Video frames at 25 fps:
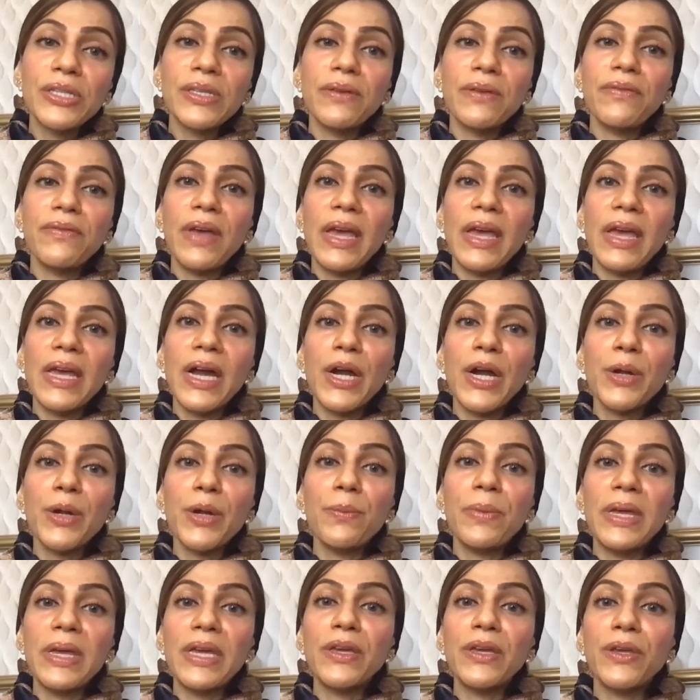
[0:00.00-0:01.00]
of AI are
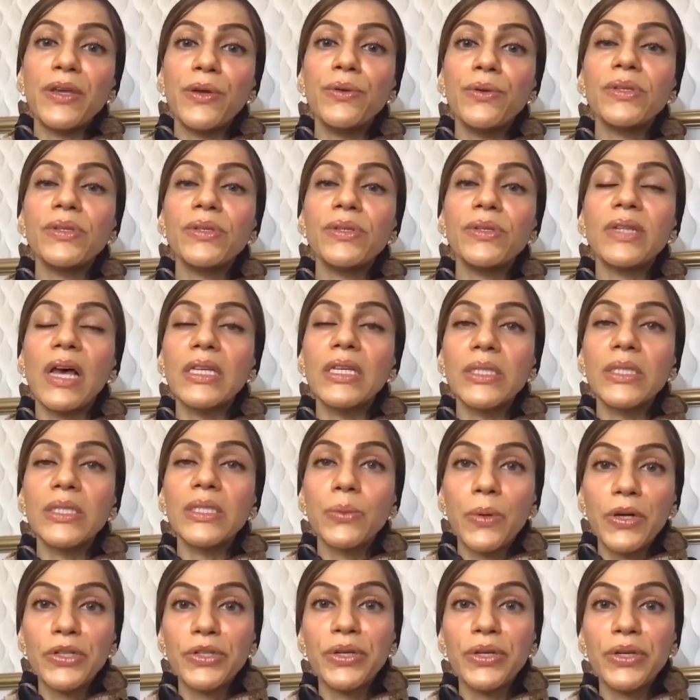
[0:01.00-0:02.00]
being used
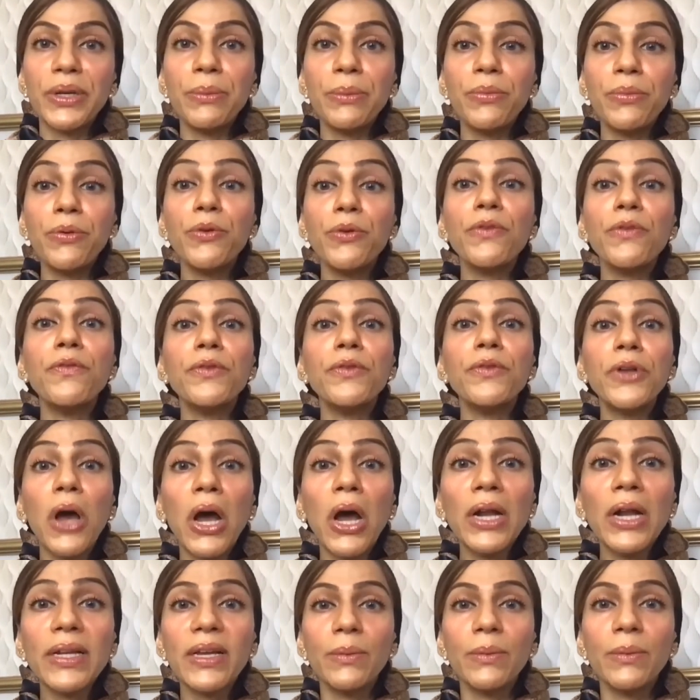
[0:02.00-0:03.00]
elsewhere to improve
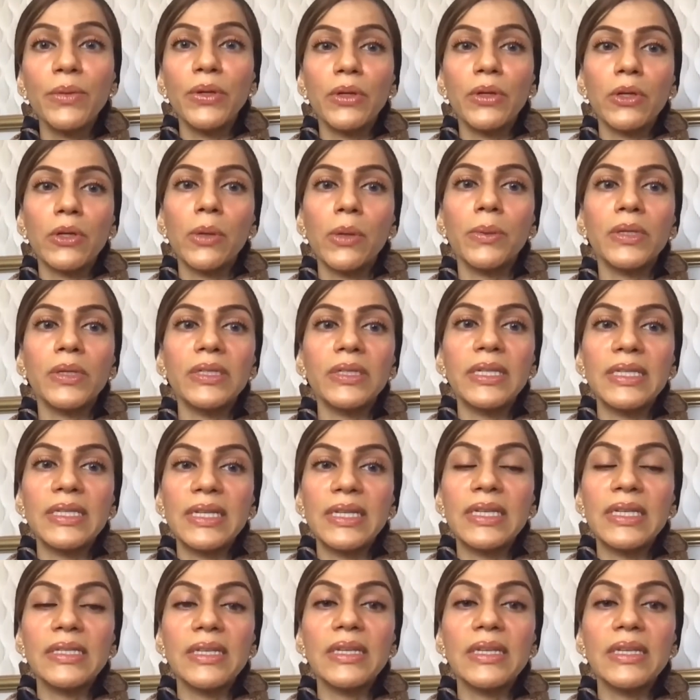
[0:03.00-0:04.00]
non-communicable
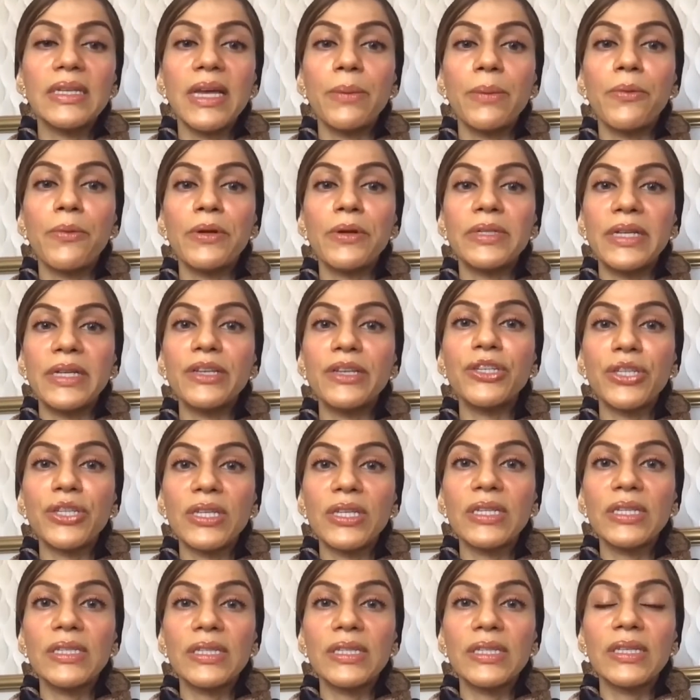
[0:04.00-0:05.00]
diseases and
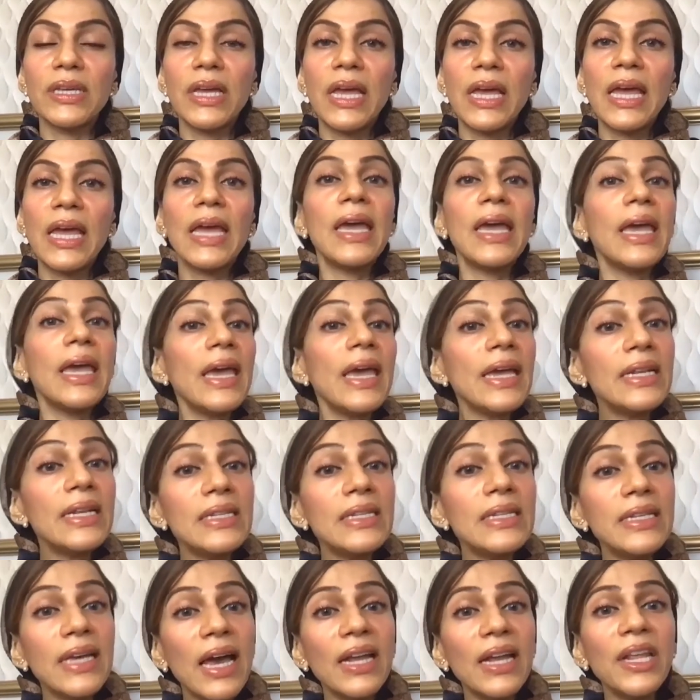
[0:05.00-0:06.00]
predictions.
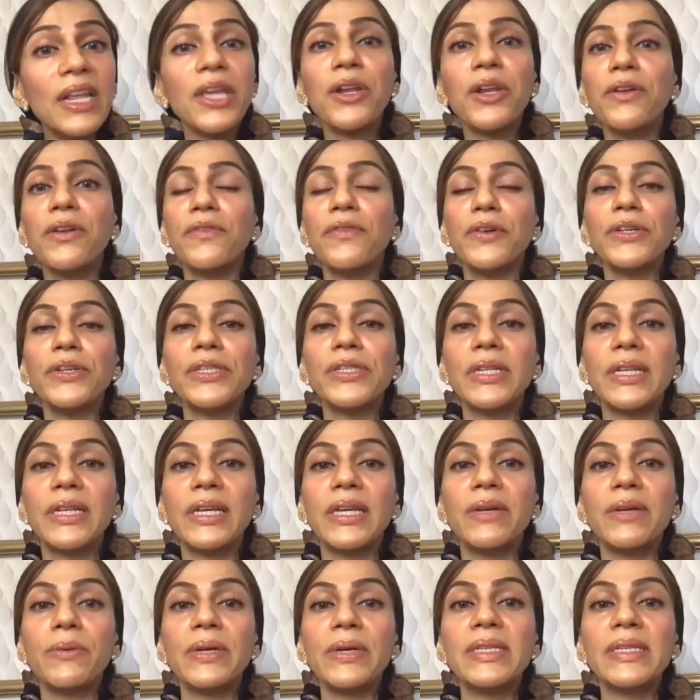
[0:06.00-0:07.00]
Indiana
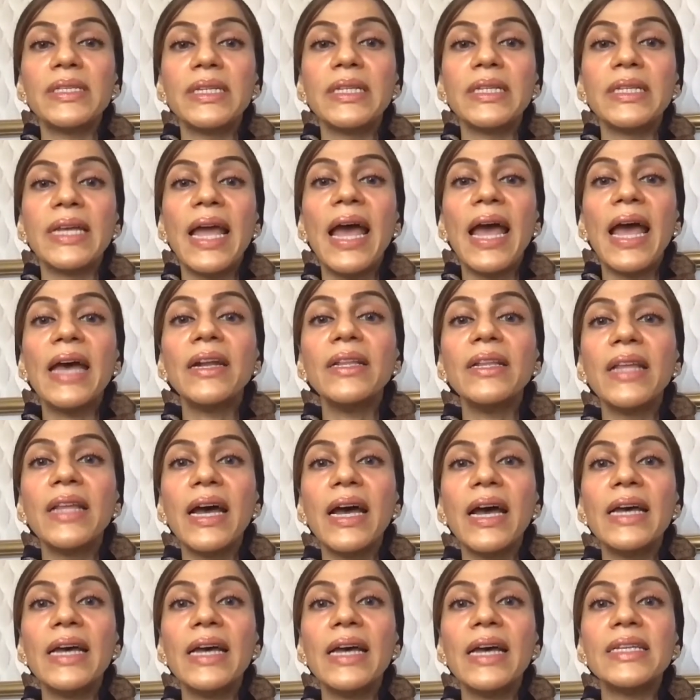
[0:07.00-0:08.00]
University recently
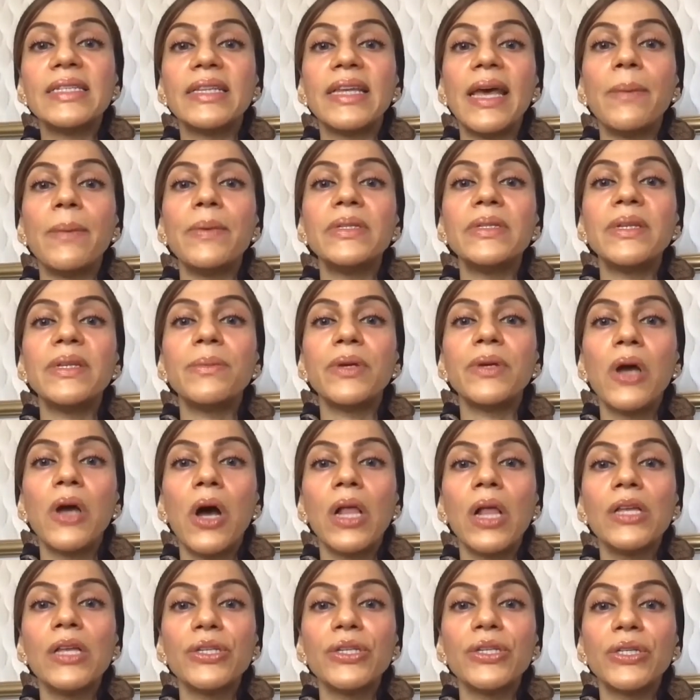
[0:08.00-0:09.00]
analyzed the
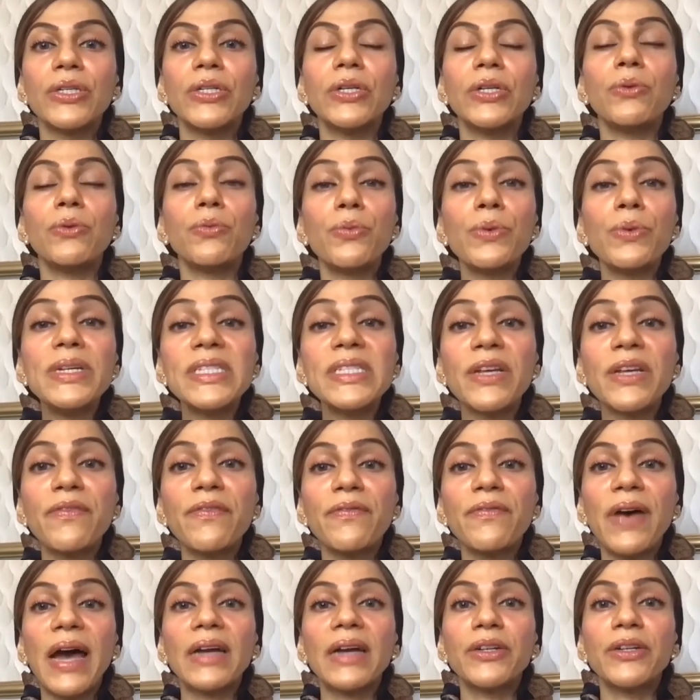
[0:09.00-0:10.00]
epidemiological risk
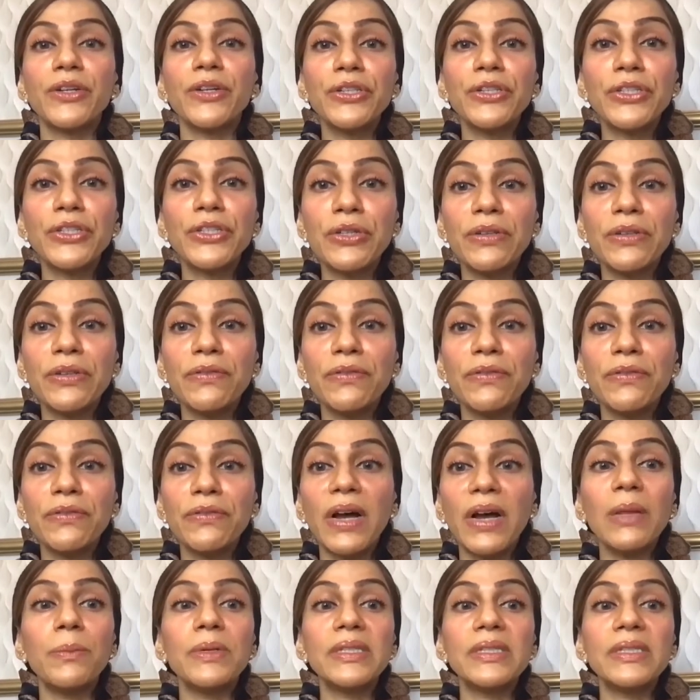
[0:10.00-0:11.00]
factors to
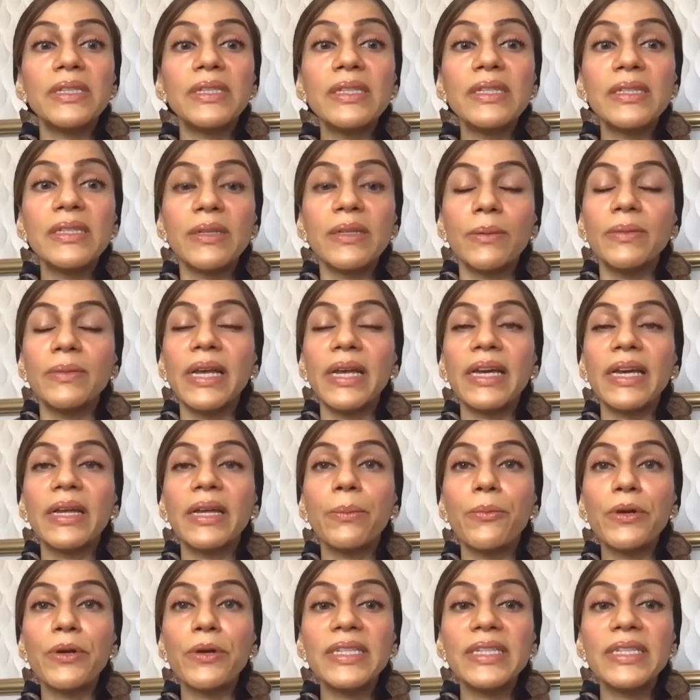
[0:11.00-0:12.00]
develop a system that can
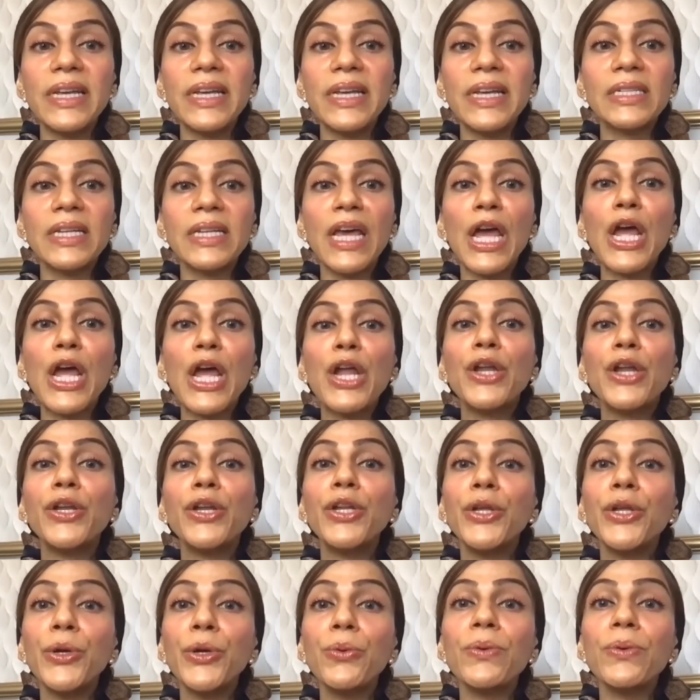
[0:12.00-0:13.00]
predict
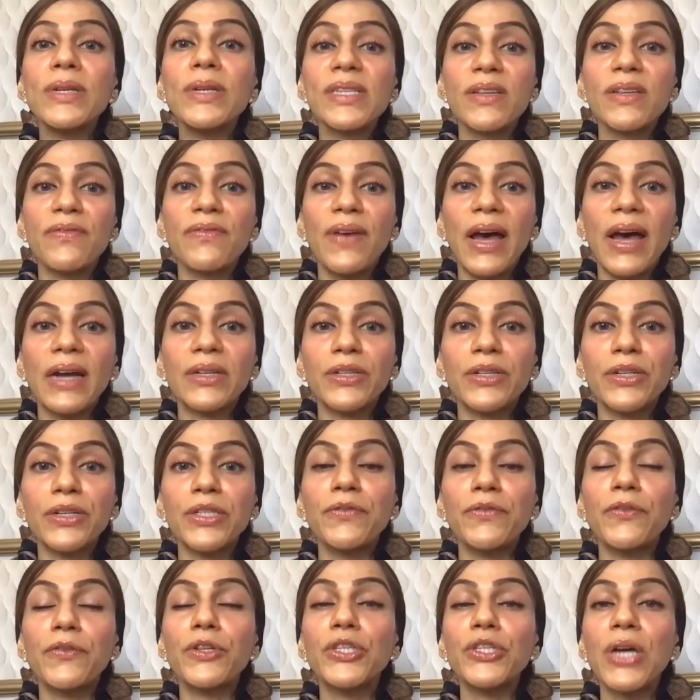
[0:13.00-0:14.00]
new risk factors
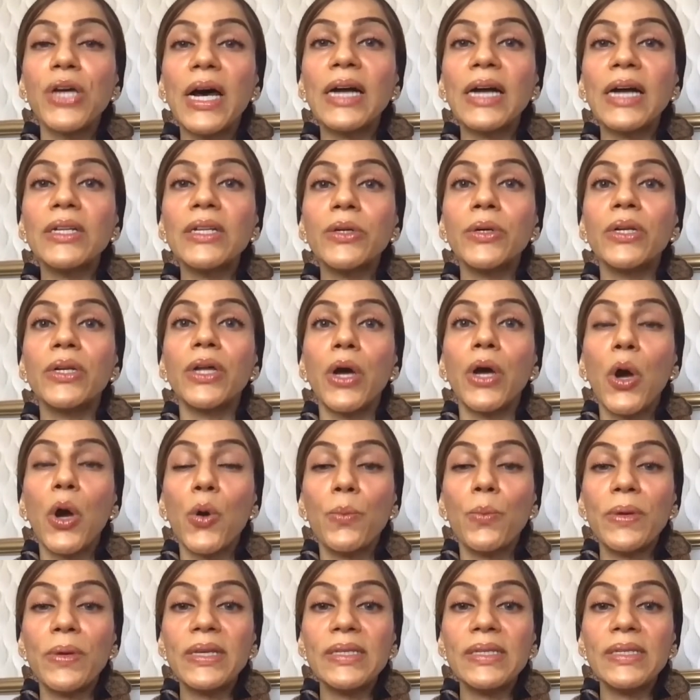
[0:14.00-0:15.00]
for childhood
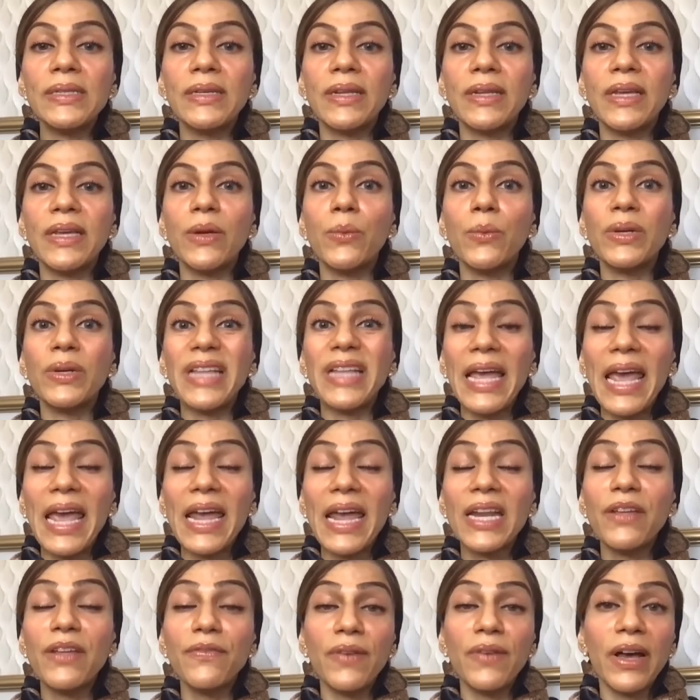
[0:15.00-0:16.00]
obesity with
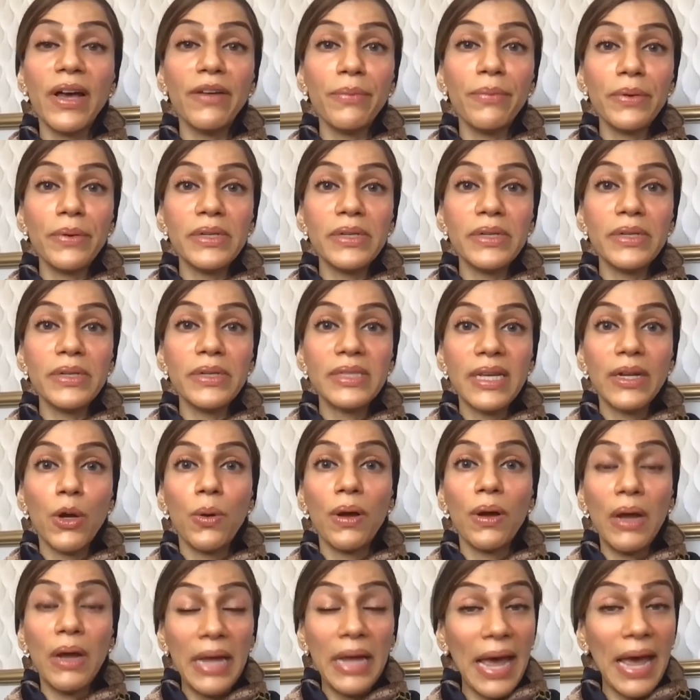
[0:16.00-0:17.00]
85%
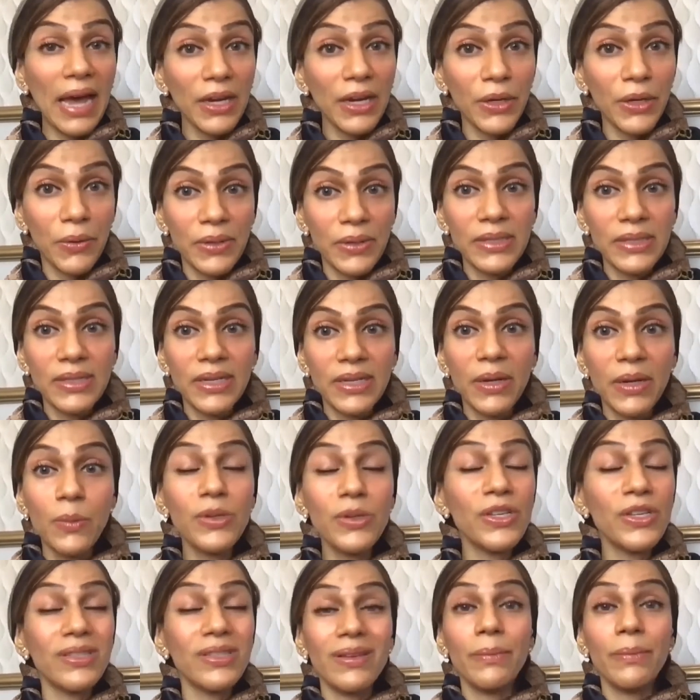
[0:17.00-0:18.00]
accuracy, which
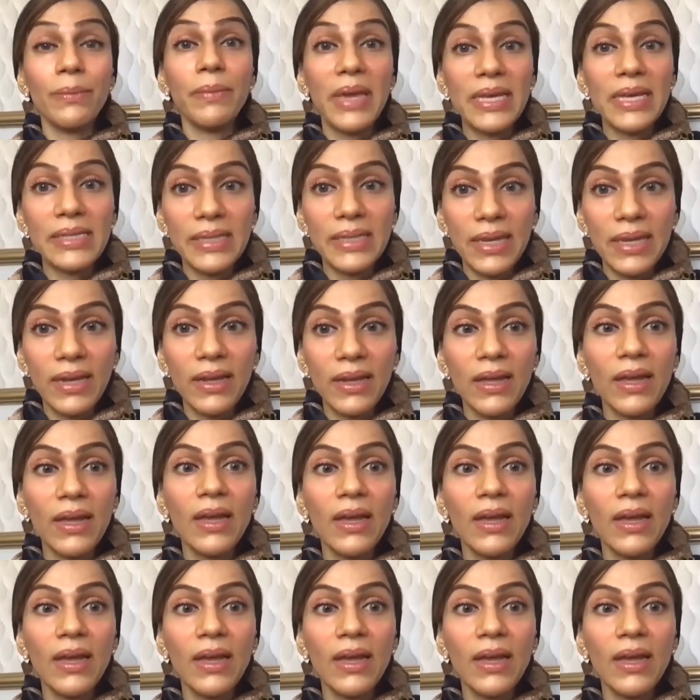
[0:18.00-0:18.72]
is amazing.